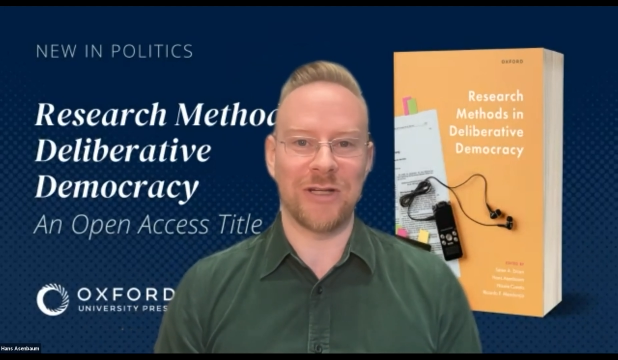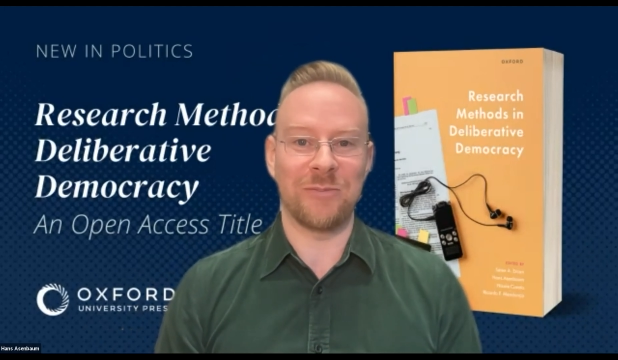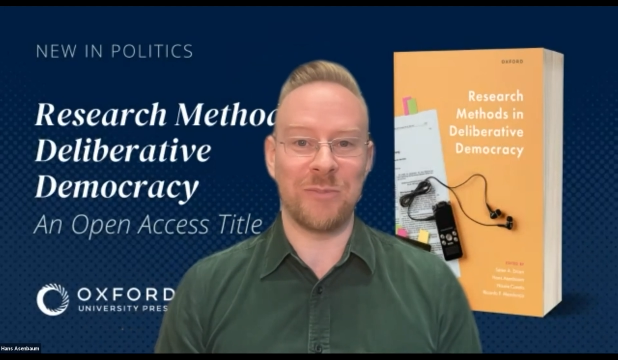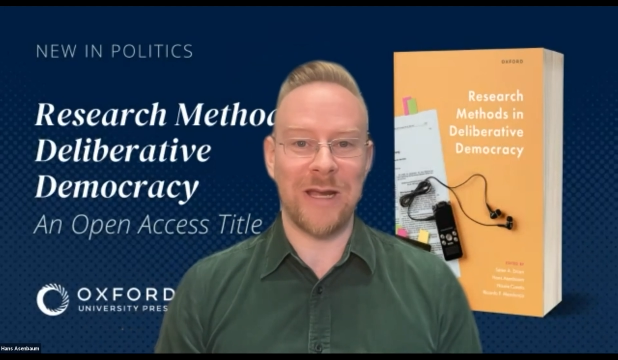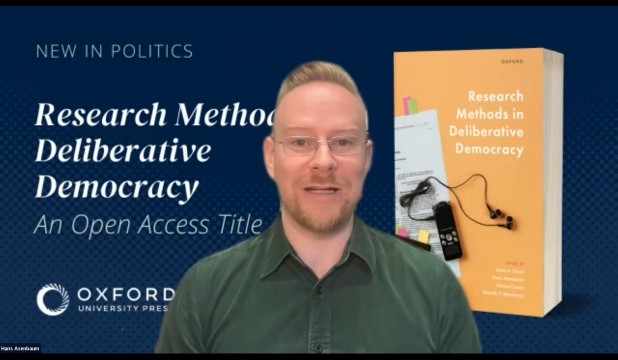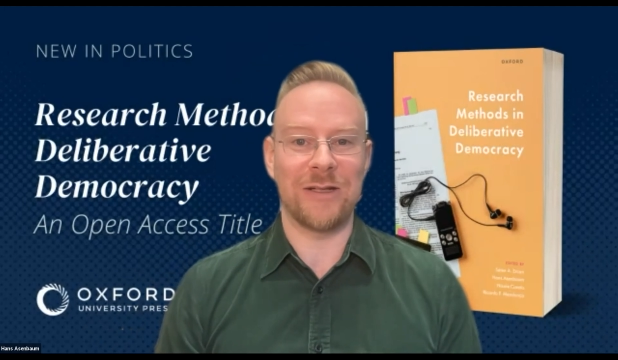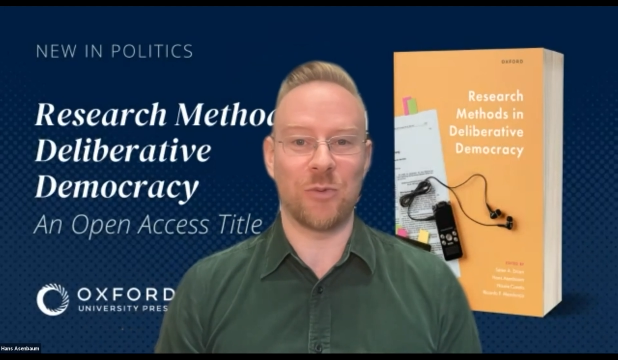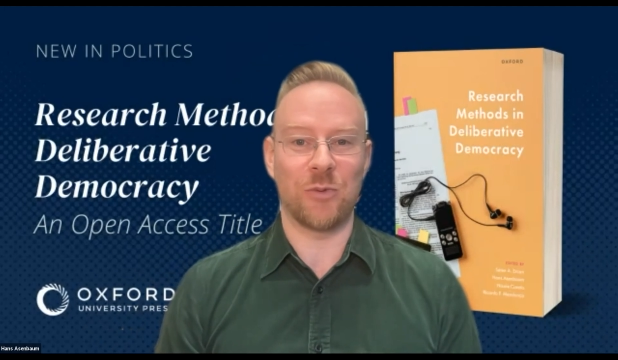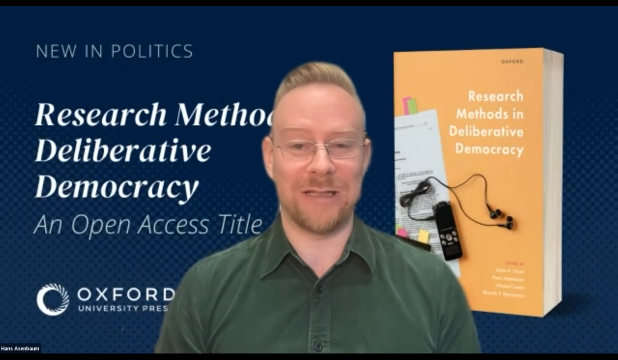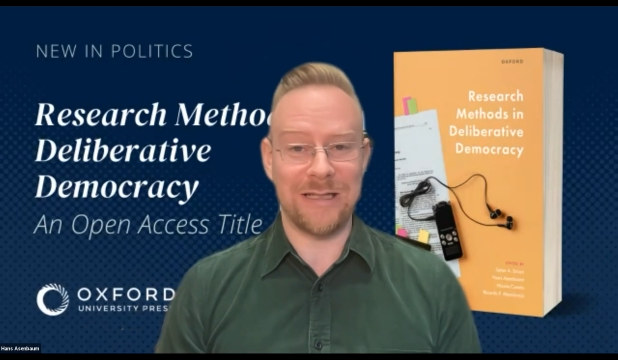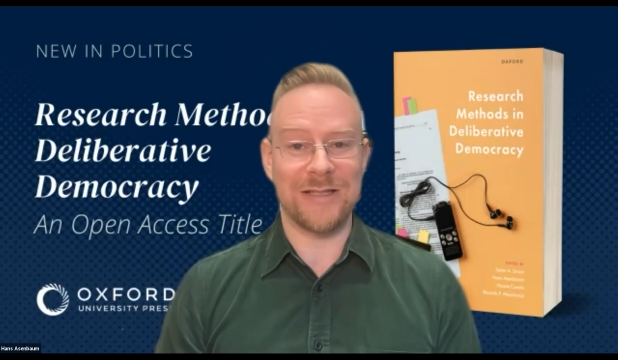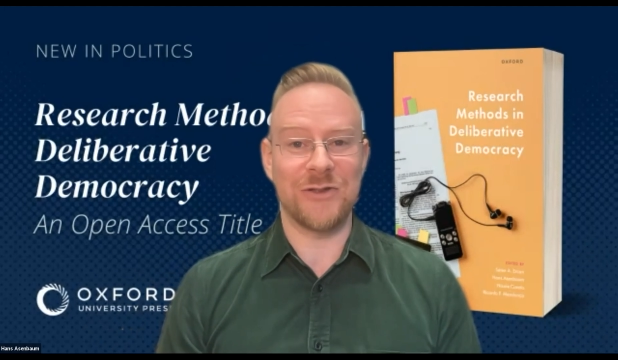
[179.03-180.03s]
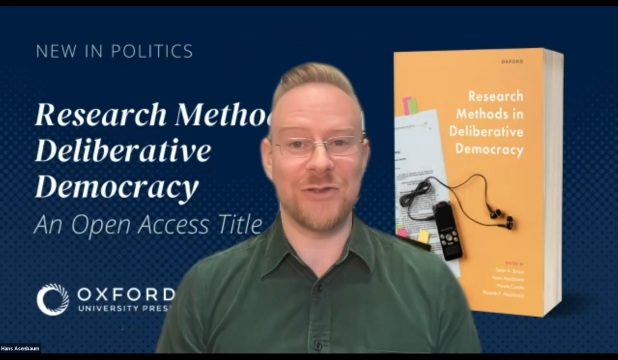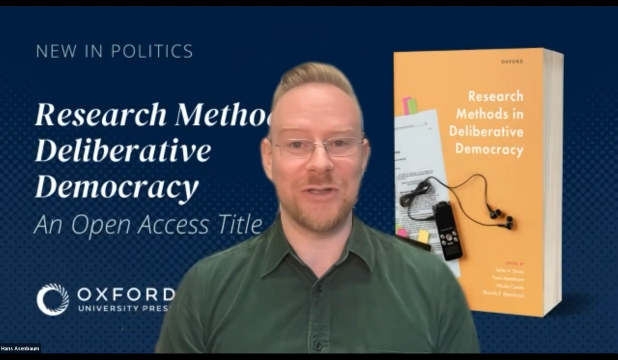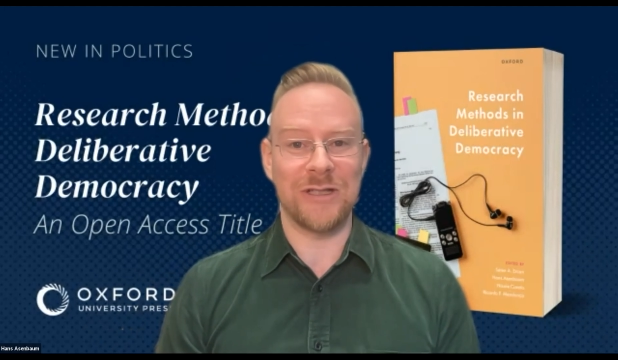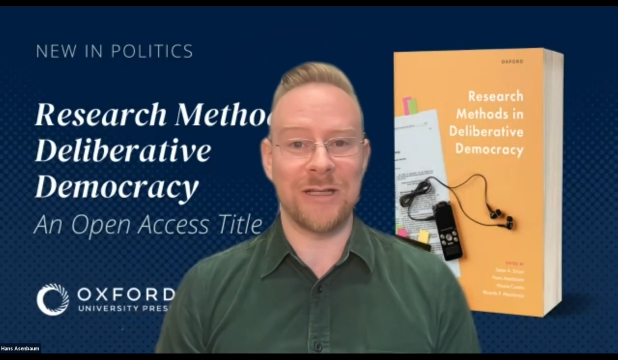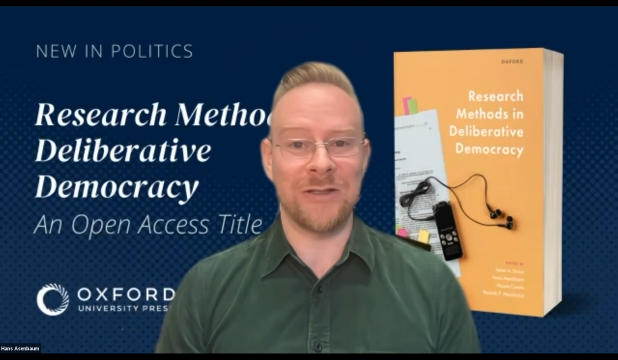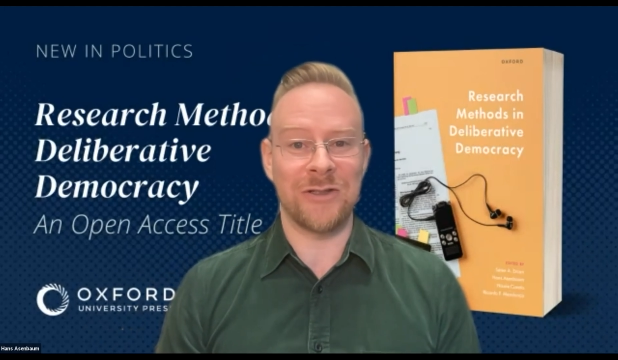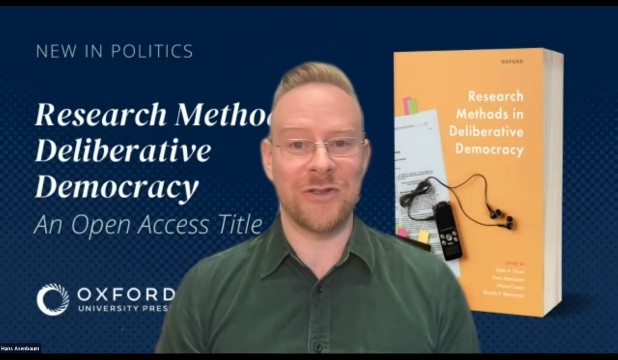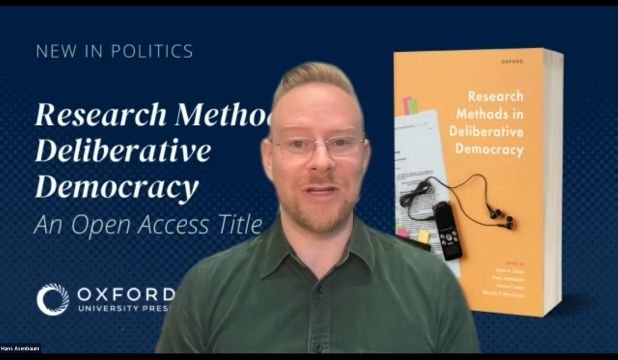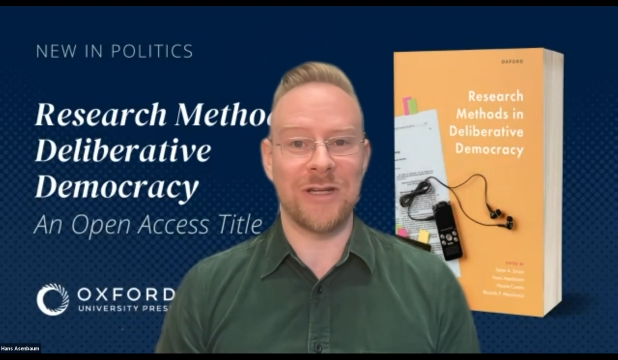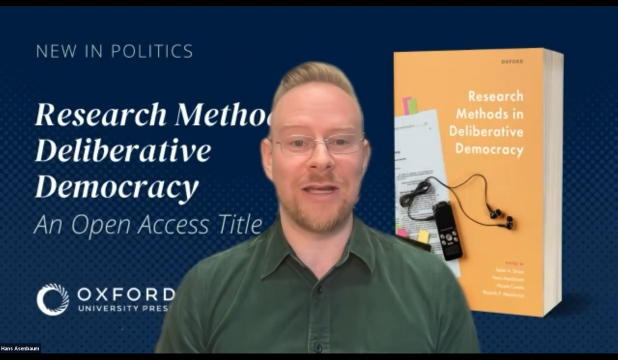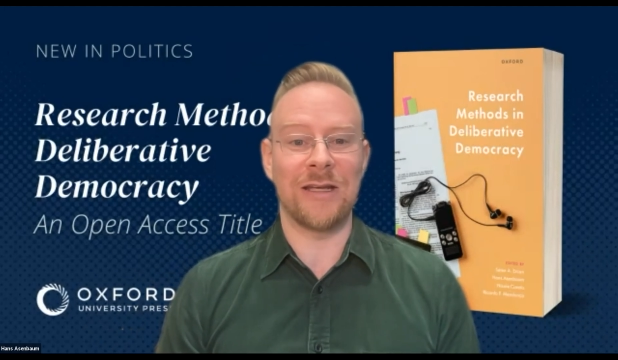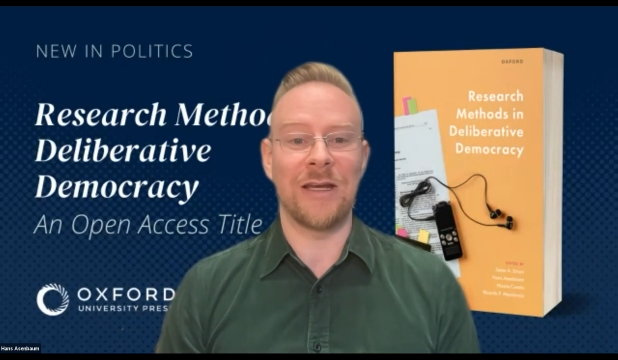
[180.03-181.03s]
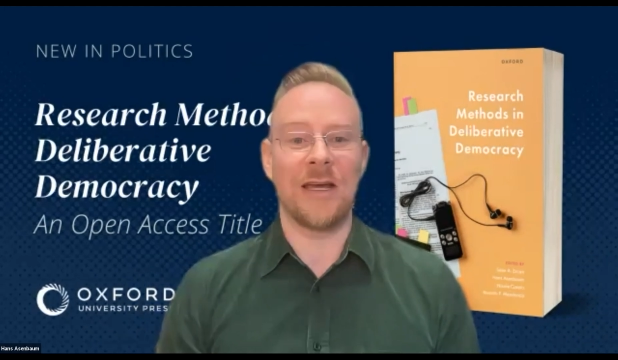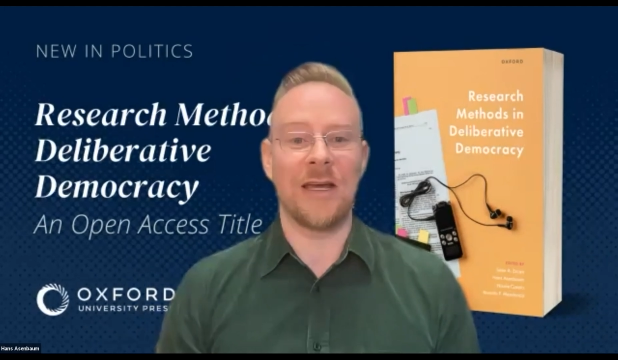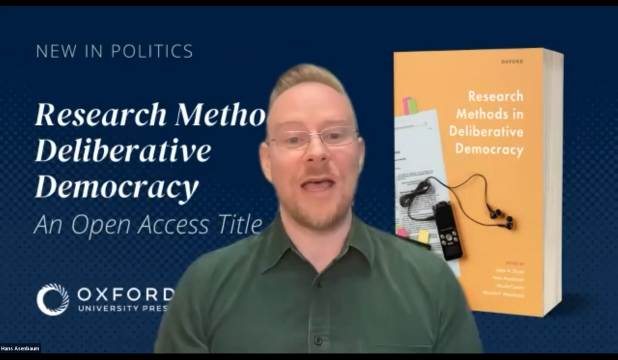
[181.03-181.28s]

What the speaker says: and made it what it is today.